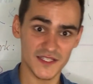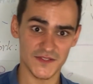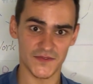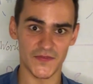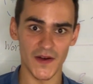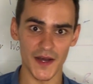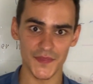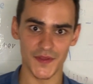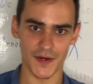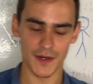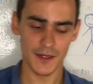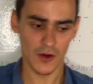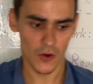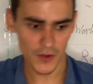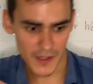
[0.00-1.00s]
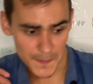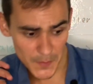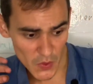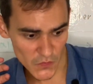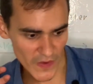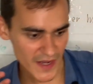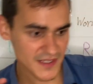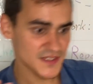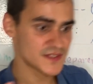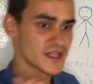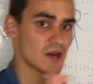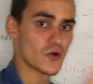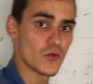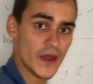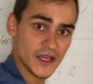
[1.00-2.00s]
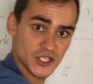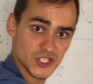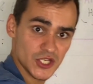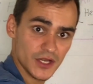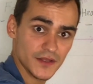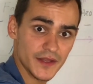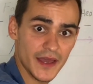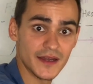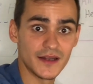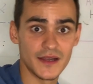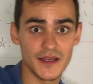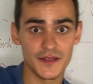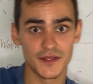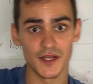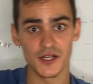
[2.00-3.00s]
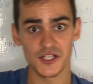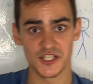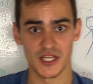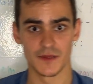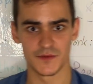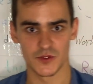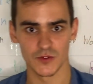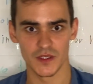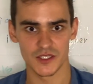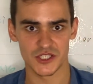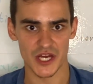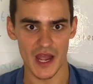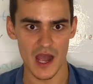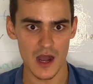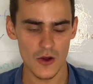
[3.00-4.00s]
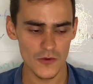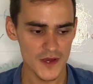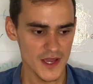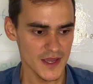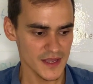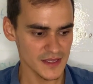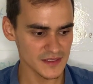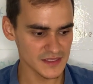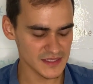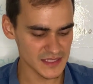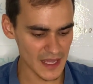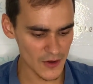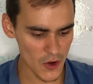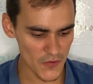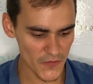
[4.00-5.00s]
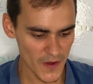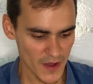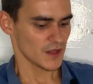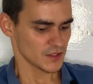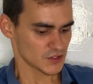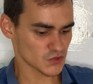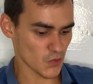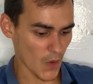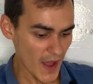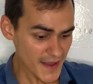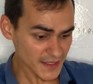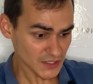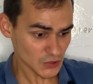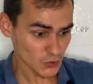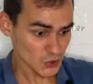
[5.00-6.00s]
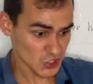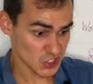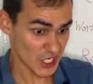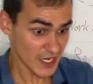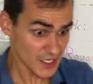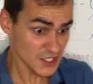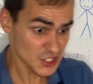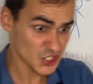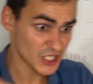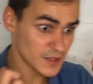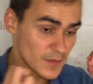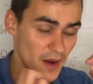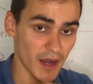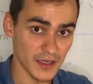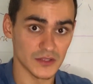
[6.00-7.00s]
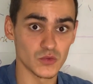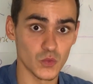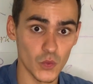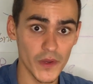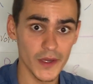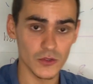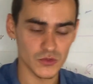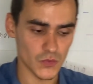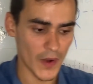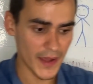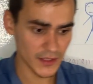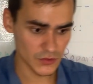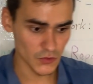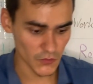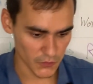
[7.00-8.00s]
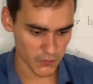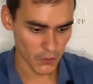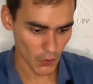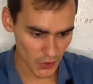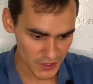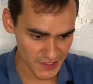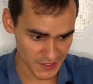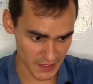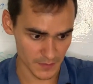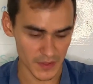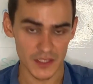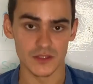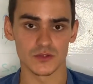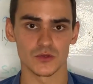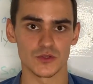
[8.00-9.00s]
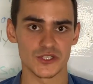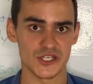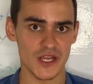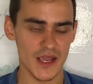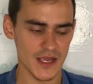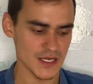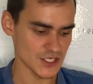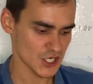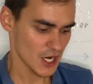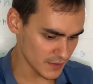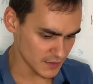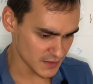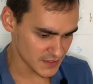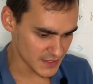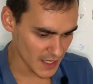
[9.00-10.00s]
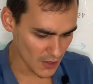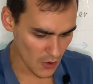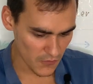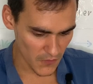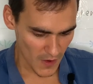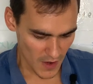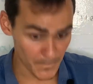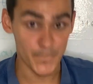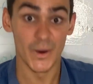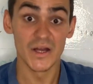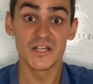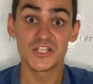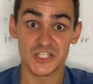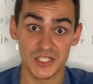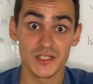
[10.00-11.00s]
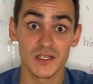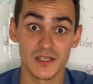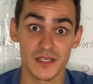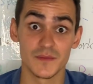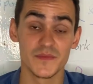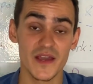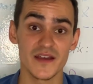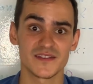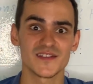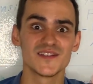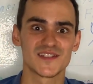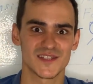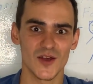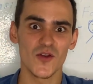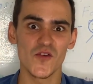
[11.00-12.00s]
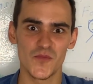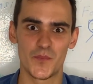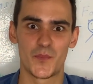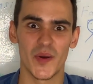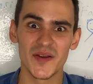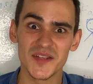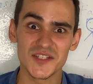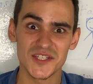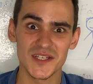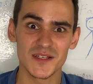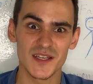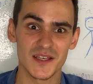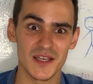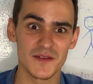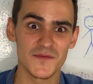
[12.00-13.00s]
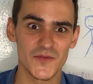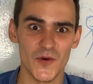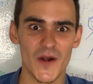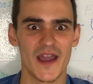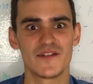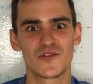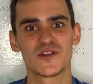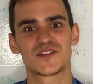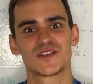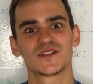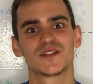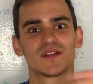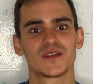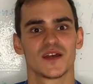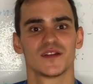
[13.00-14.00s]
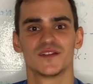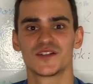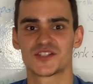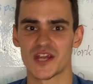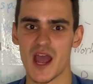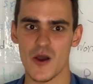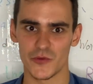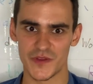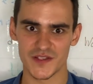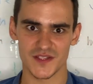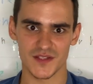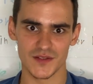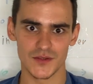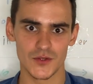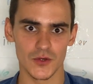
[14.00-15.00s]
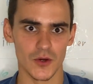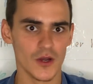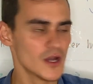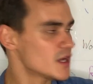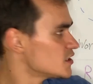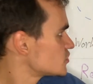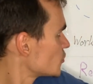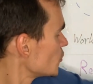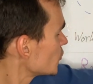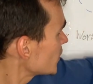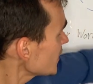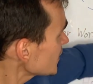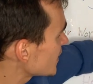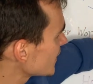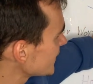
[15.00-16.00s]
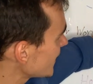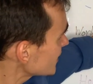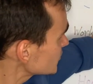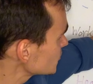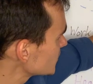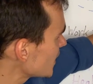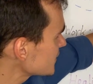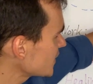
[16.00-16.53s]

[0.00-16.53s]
father only provides direction and leadership to the child instead of trying to change him at will, trying to force him into change, instead of punishing him. Yes, instead of punishing him for everything that the child doesn't do. So you can connect to that